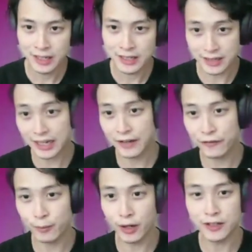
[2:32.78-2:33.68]
Zaki
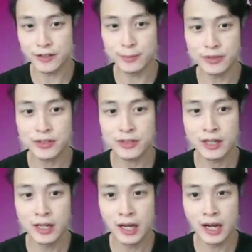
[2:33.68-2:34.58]
from Cosmos
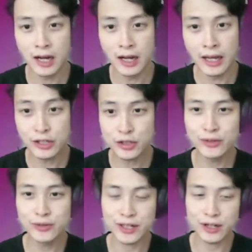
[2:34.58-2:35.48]

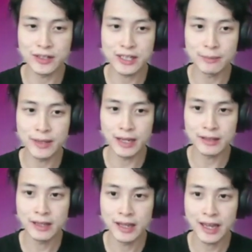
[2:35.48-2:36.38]
introduced the concept
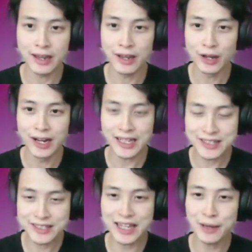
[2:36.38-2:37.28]
that, hey, let's
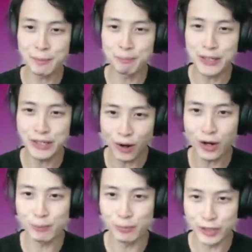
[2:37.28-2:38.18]
think
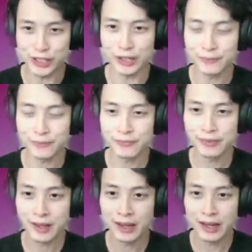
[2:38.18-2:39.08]
beyond bridging.
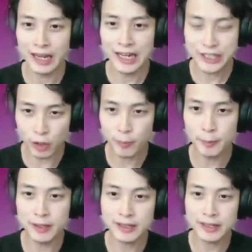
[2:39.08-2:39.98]

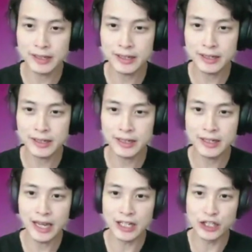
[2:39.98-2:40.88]
Interoperability
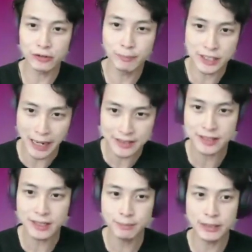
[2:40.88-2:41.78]
and general
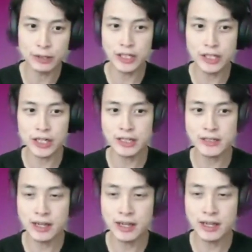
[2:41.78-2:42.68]
message path between
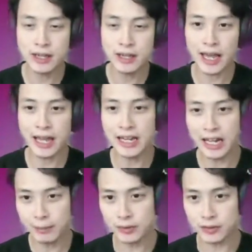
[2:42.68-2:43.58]
chains
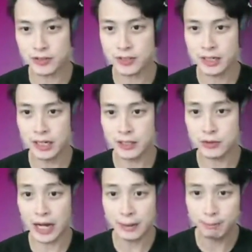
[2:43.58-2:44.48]
enables us to
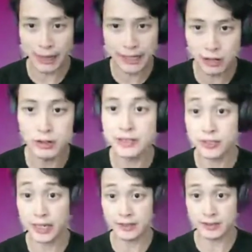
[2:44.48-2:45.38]
unbundle all these use
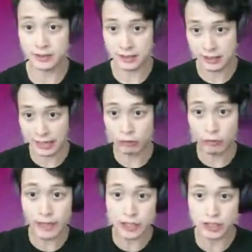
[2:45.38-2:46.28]
cases, like we
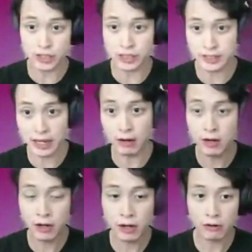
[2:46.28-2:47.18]
mentioned just now,
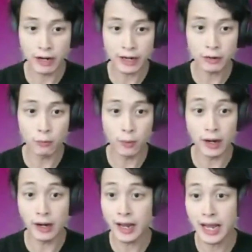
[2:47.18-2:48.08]
right?
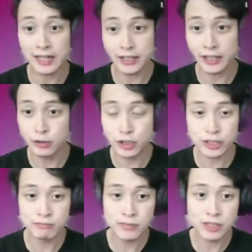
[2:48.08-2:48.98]
Where
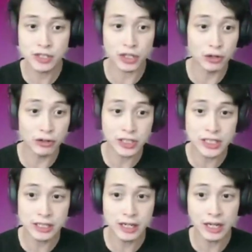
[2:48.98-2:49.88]
execution,
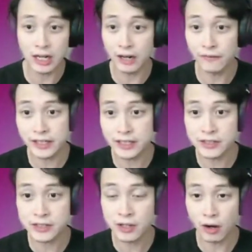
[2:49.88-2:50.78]
security,
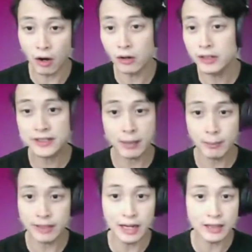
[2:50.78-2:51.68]
governance, all these can be
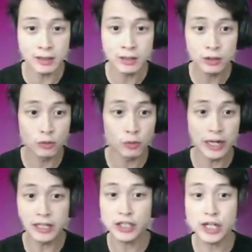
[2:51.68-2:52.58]
done through
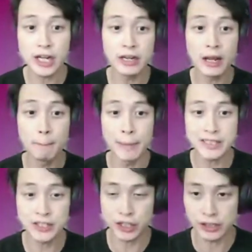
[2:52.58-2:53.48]
interchain
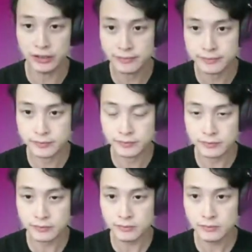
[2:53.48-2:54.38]
messaging.
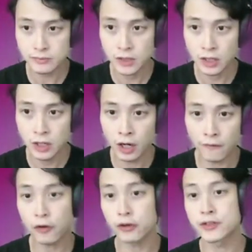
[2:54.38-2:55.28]
Of
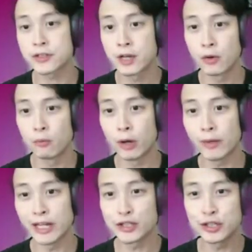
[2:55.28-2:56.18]
course, when we
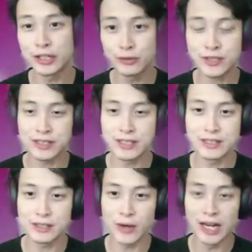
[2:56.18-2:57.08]
introduce
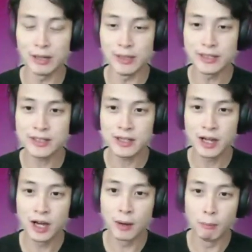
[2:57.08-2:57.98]
these new elements,
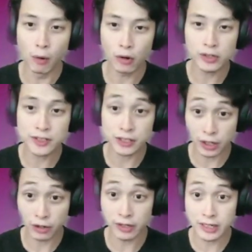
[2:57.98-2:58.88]
more
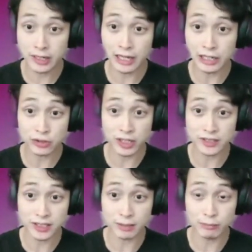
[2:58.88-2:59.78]
security and trust
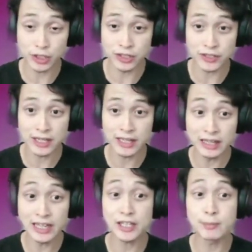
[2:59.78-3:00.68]
assumptions
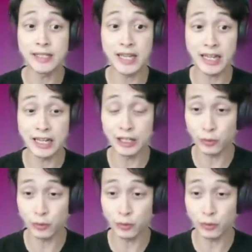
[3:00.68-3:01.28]
need to be taken into